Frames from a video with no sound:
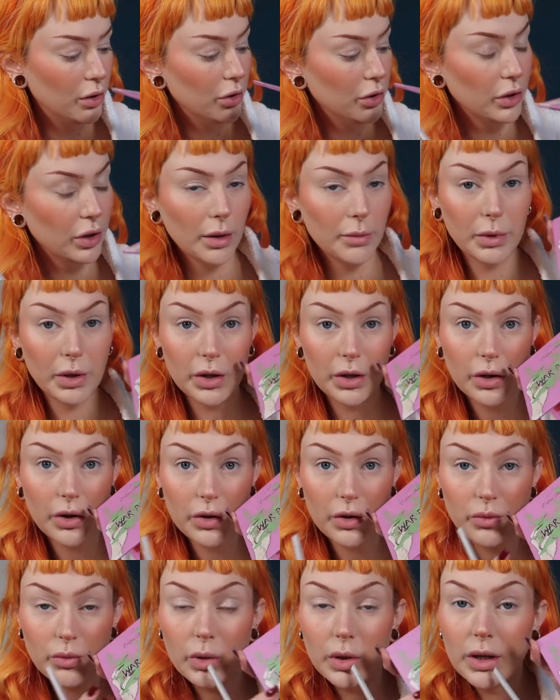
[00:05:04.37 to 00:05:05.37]
look. I'm gonna
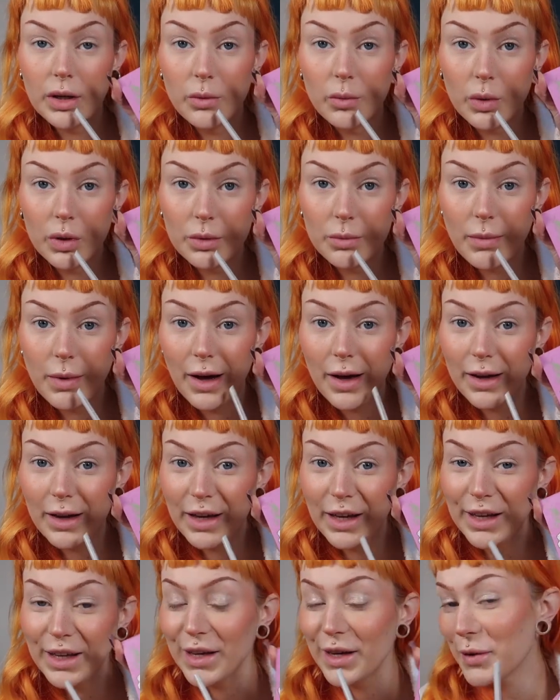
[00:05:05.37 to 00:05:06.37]
go in with
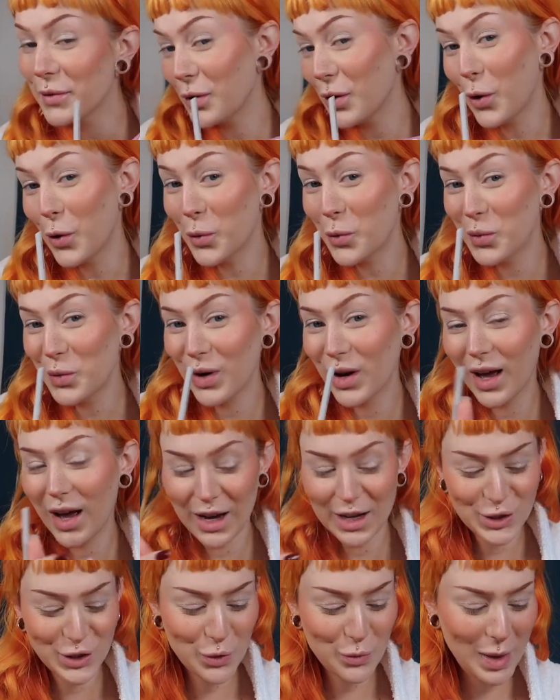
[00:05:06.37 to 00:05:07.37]
my own
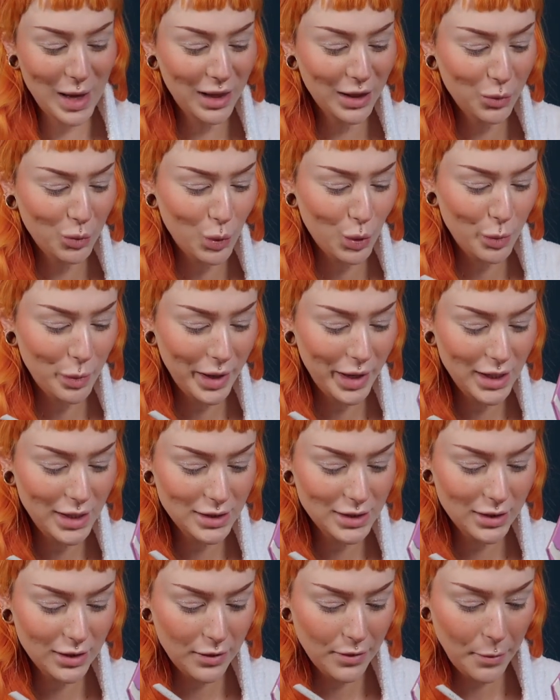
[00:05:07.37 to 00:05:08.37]
eyeshadow palette, War
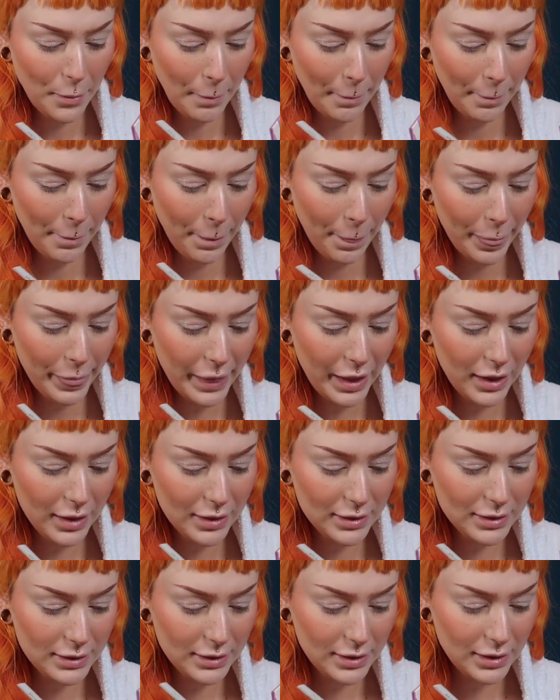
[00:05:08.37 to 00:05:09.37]
Paint. That
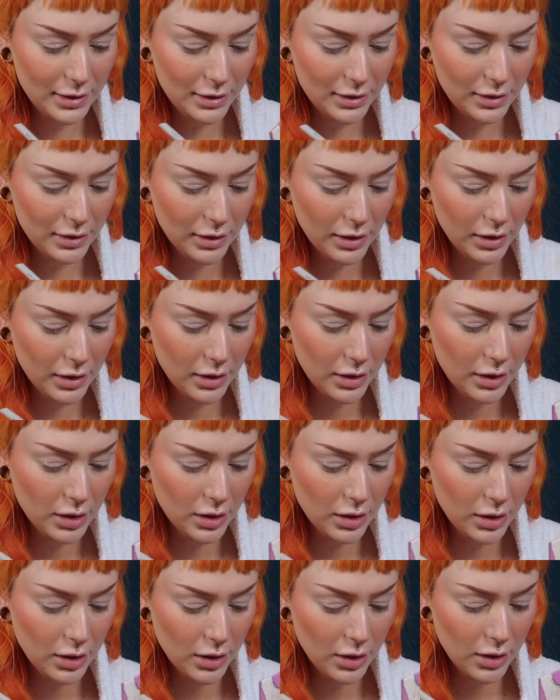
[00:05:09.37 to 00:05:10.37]
is still
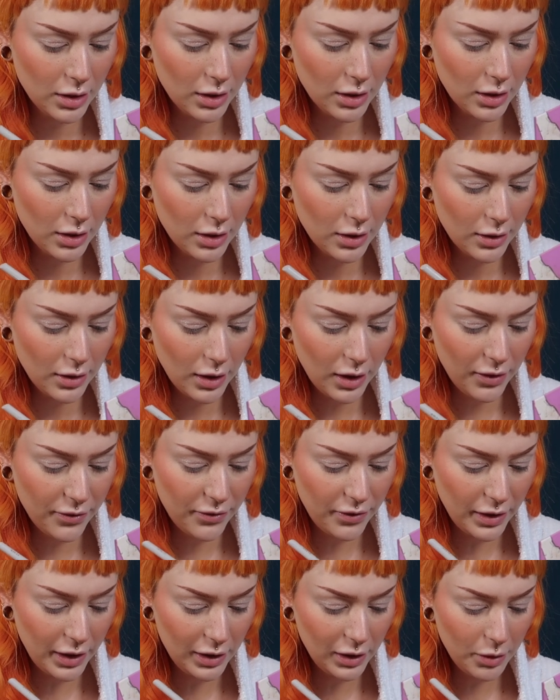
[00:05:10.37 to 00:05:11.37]

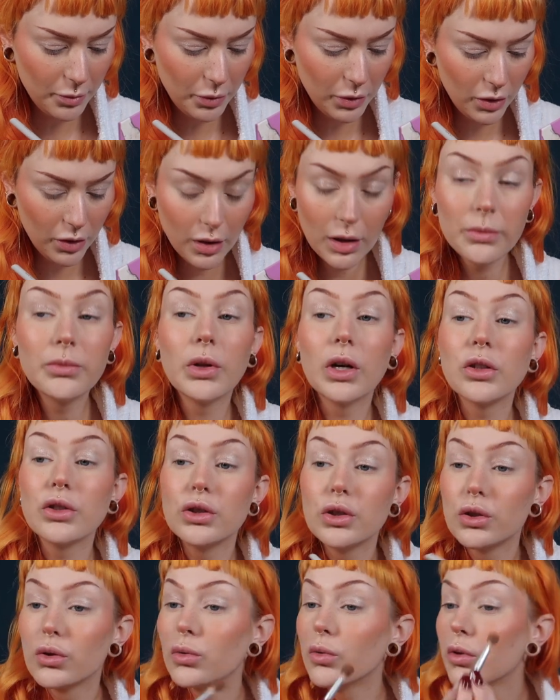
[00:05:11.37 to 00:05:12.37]
available. I'm not
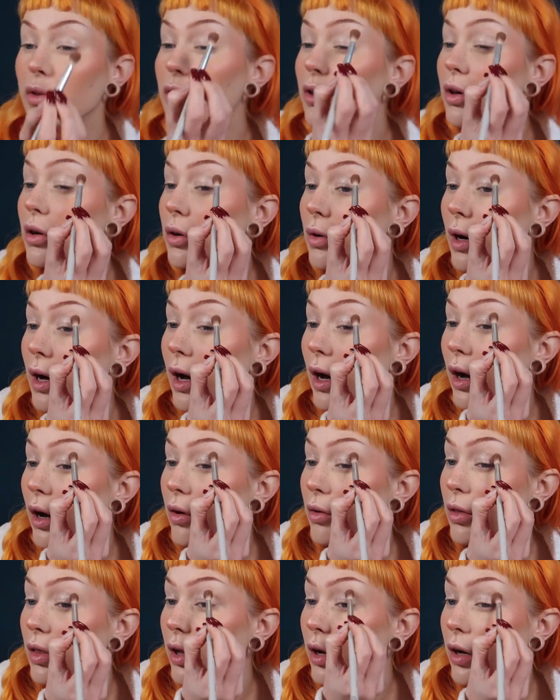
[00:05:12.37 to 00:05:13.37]
sure though how
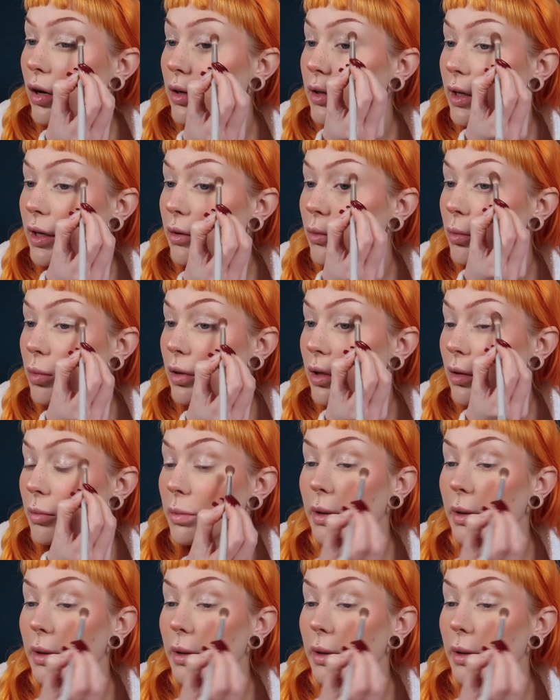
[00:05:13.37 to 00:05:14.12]
long it will